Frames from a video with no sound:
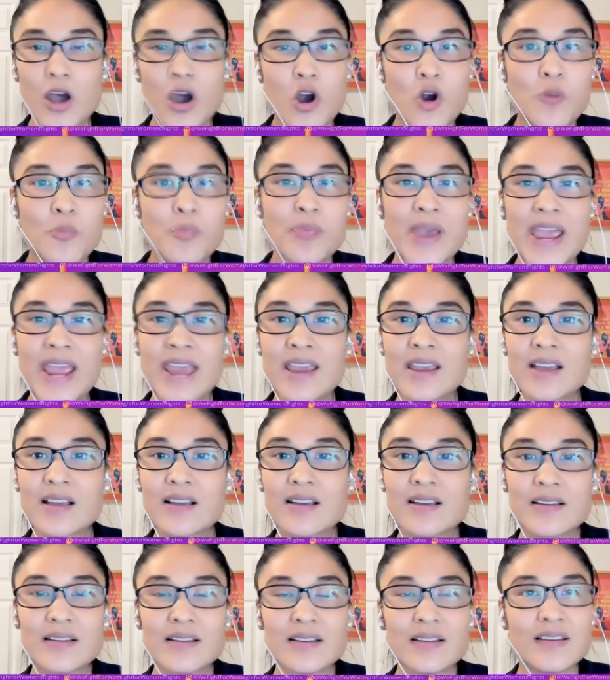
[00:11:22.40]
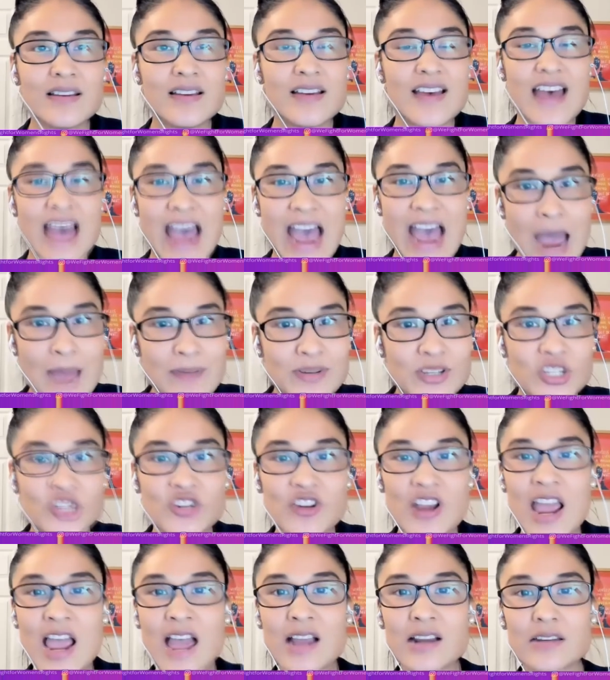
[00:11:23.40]
opaque,
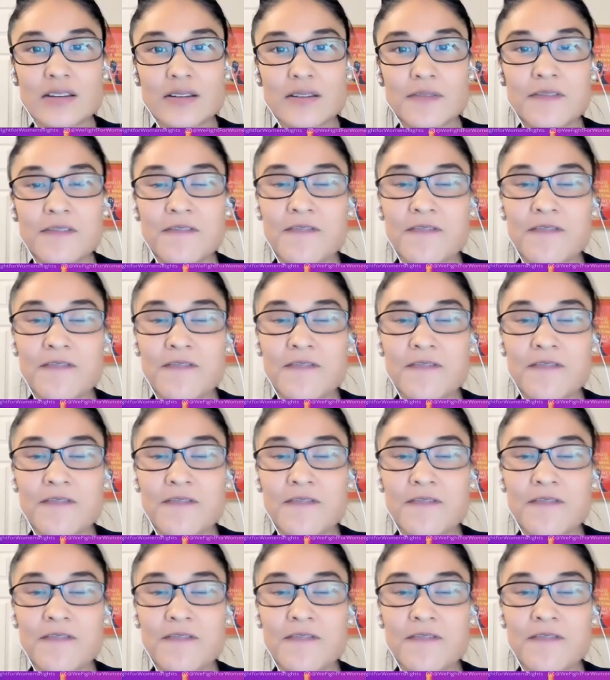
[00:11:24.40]
abstract,